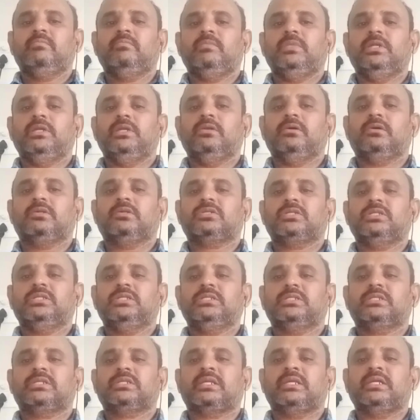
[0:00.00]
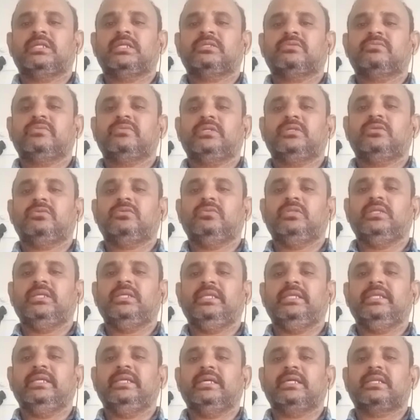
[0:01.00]
be lost is transferred to
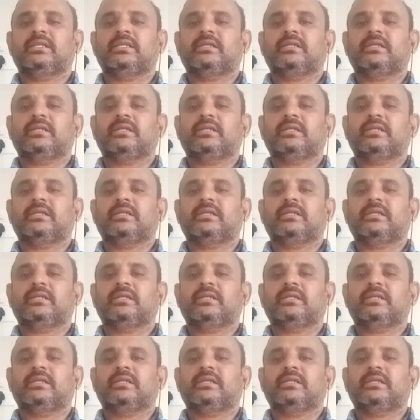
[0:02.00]
the air,